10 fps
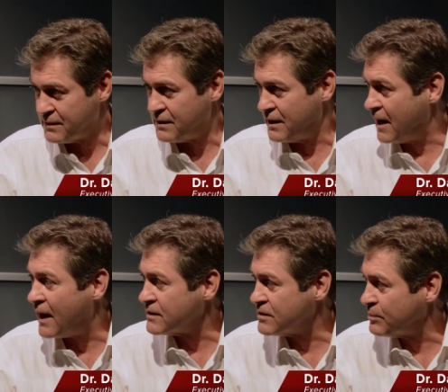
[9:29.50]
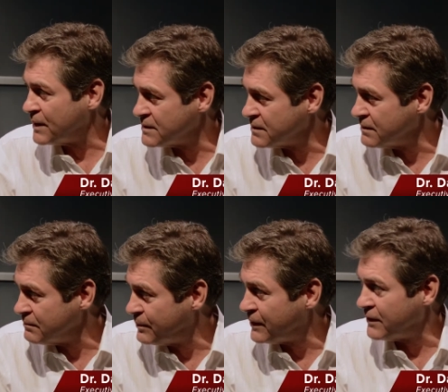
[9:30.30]
a not so pleasant
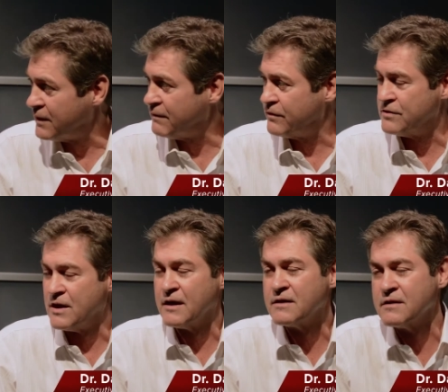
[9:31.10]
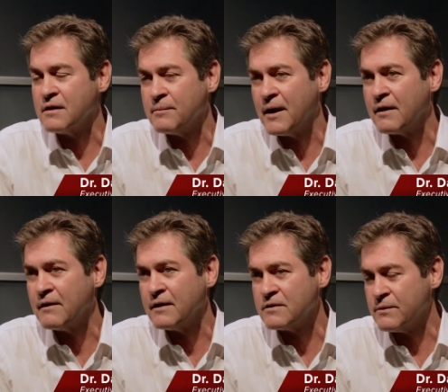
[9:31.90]
period of eugenics in our
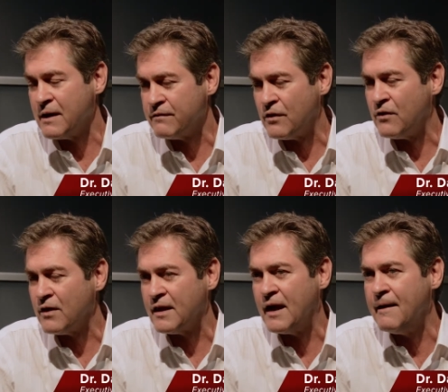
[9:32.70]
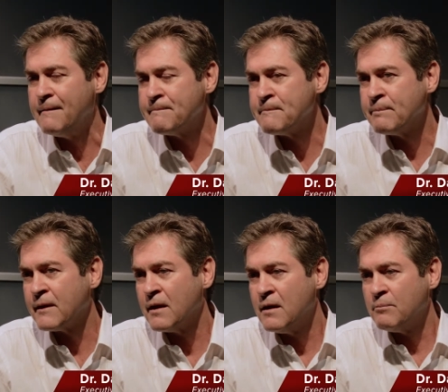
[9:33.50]
background. So we have all of that.
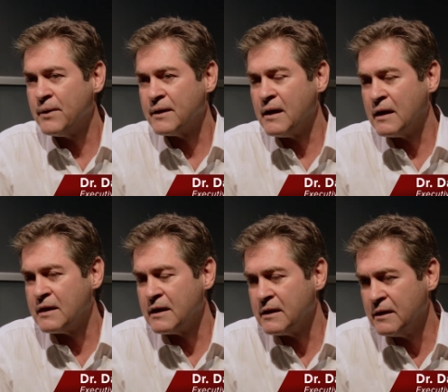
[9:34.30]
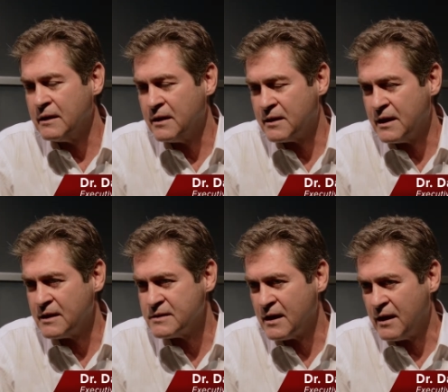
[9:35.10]
But I think the
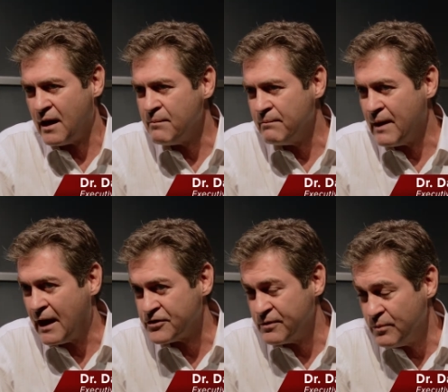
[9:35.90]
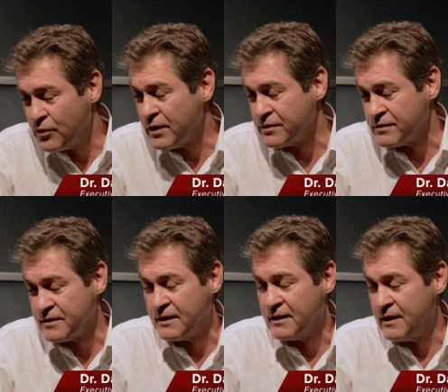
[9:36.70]
things that I'm actually more
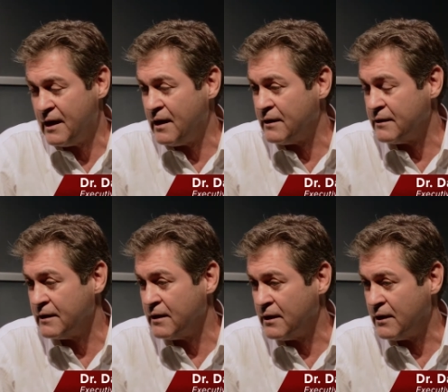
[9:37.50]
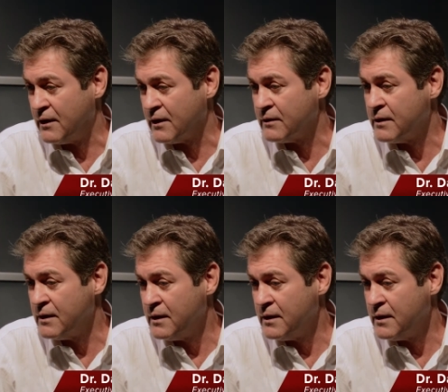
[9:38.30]
interested in now are